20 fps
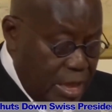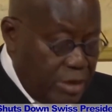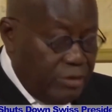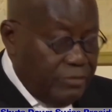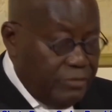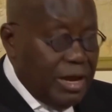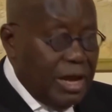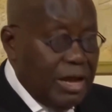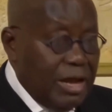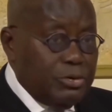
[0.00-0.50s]

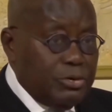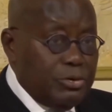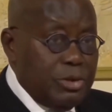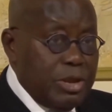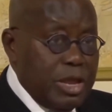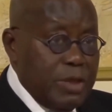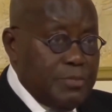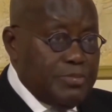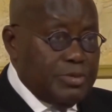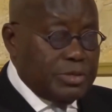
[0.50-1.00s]
and of our
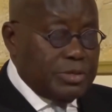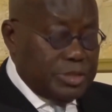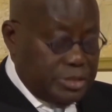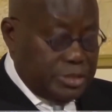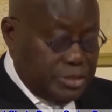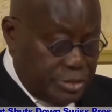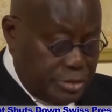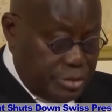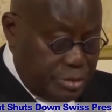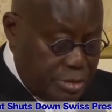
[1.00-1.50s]
unique
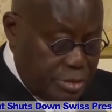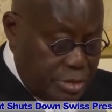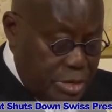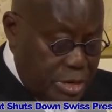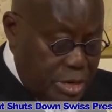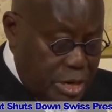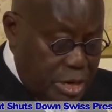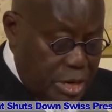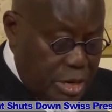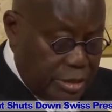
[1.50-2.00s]
position
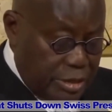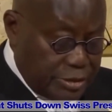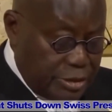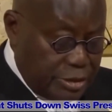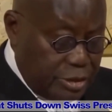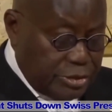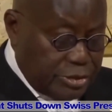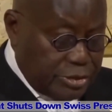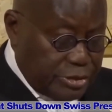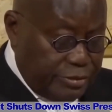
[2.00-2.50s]
as
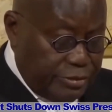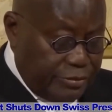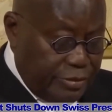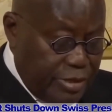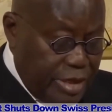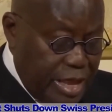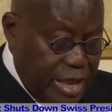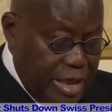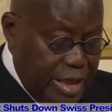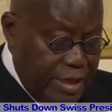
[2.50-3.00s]
host of
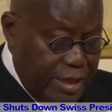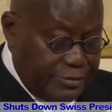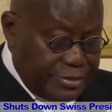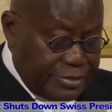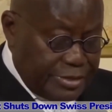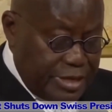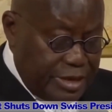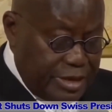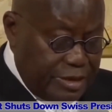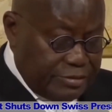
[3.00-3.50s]
the
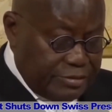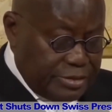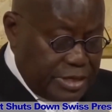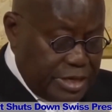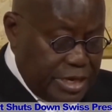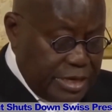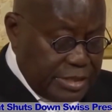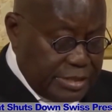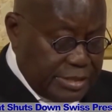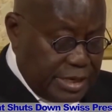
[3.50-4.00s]

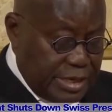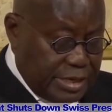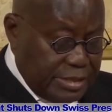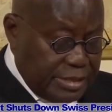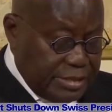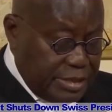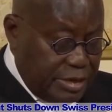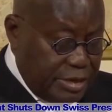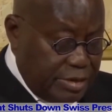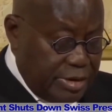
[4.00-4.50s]
AFCFTA
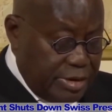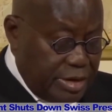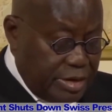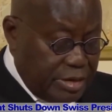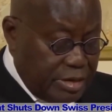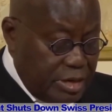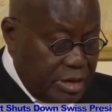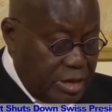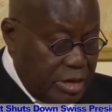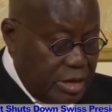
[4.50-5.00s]

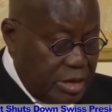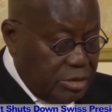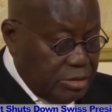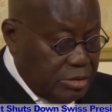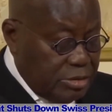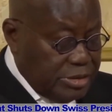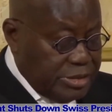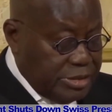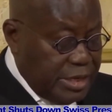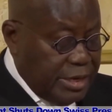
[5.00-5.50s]
Secretariat
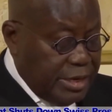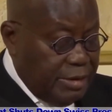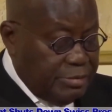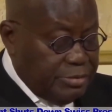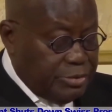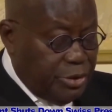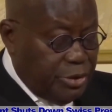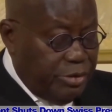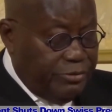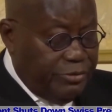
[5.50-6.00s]
to set
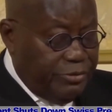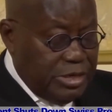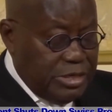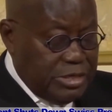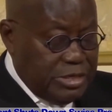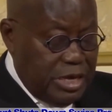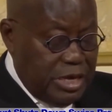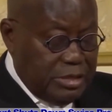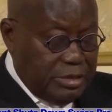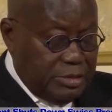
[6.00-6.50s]
up joint
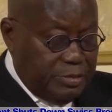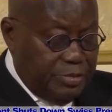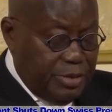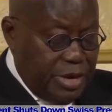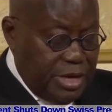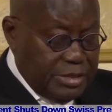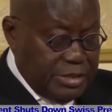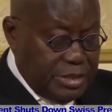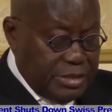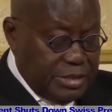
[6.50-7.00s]
venture
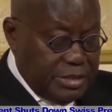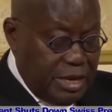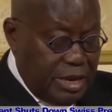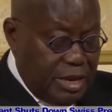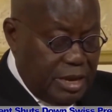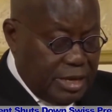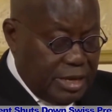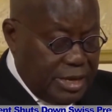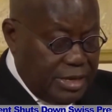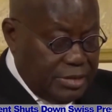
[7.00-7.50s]
enterprises in
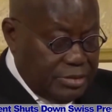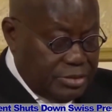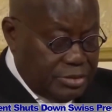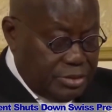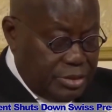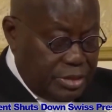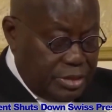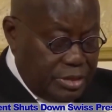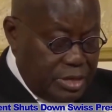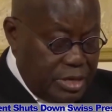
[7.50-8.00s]
our
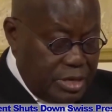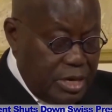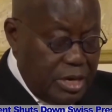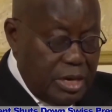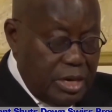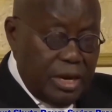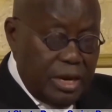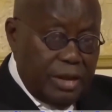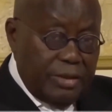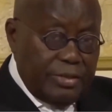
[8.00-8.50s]
country
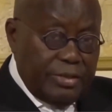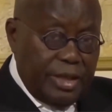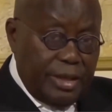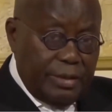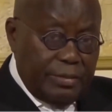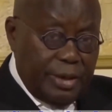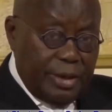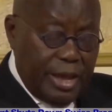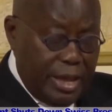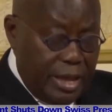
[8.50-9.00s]
and
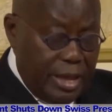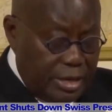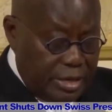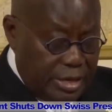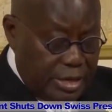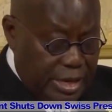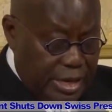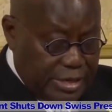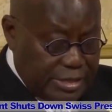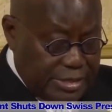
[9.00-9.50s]
thereby
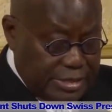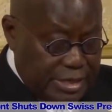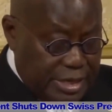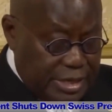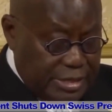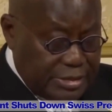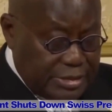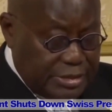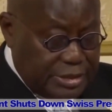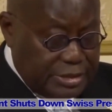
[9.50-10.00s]

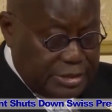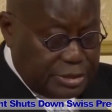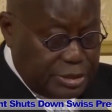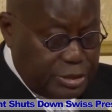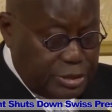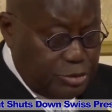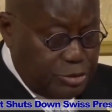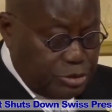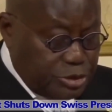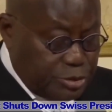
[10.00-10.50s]
access this
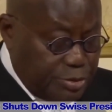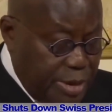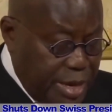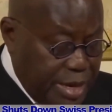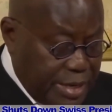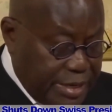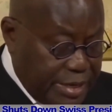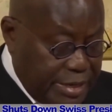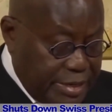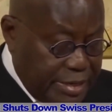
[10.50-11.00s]
huge
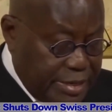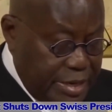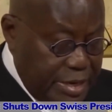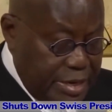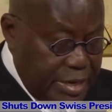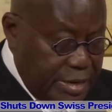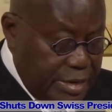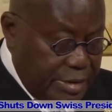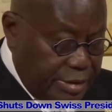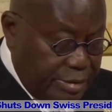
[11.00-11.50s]
market
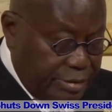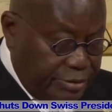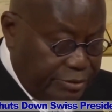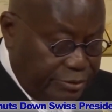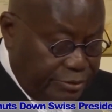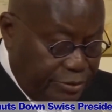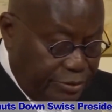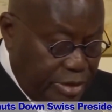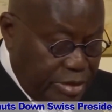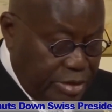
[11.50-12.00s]
that the
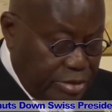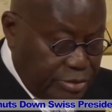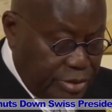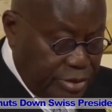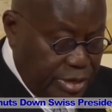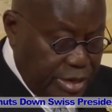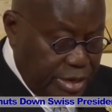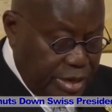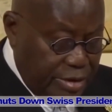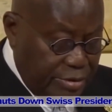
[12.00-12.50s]
free
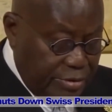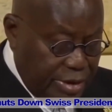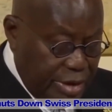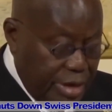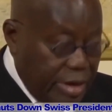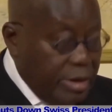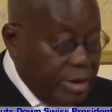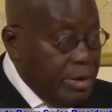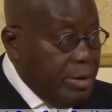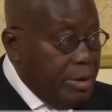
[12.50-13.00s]
trade
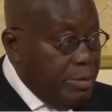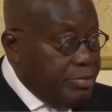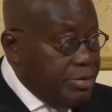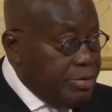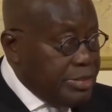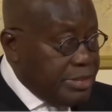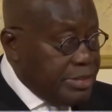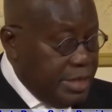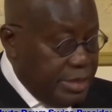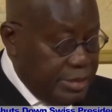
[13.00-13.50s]
area
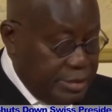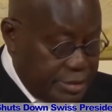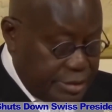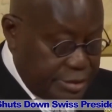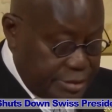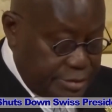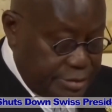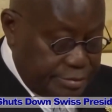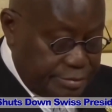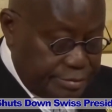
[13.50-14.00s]

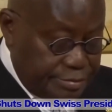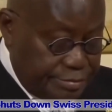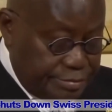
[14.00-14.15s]
presents.